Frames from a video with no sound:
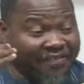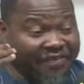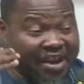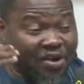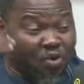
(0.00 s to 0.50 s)

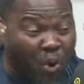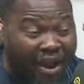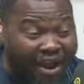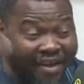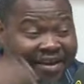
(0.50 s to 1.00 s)
very
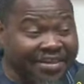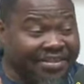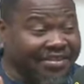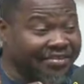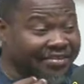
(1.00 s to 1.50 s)

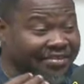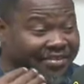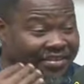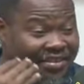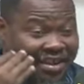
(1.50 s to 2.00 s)
coherent
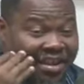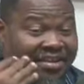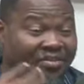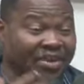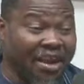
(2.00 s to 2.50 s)

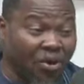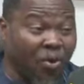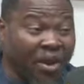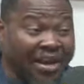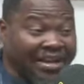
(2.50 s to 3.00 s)
and
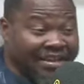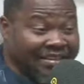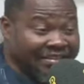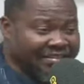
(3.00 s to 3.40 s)
eloquently.